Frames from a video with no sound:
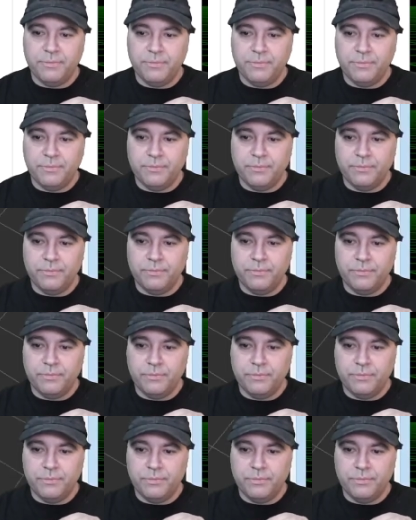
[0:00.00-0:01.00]

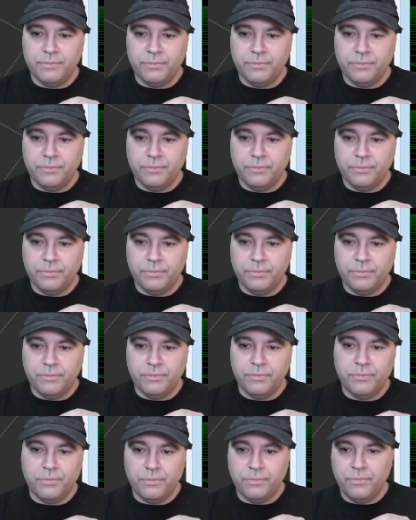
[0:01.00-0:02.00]

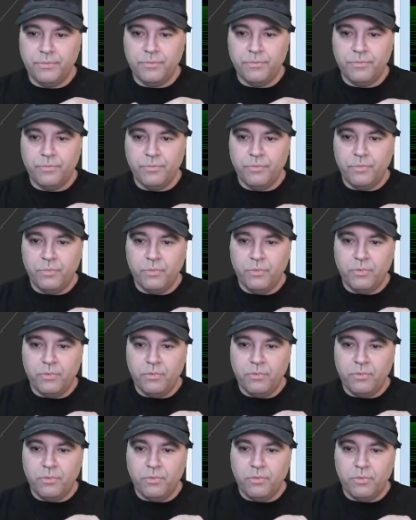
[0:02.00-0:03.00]

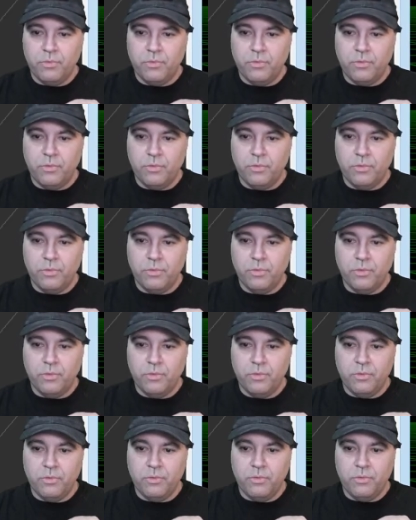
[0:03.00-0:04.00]

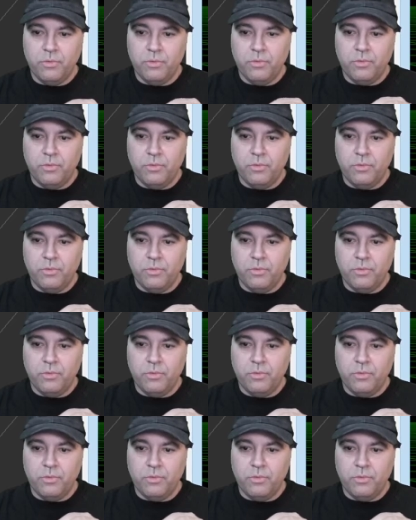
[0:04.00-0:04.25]
Nothing is said.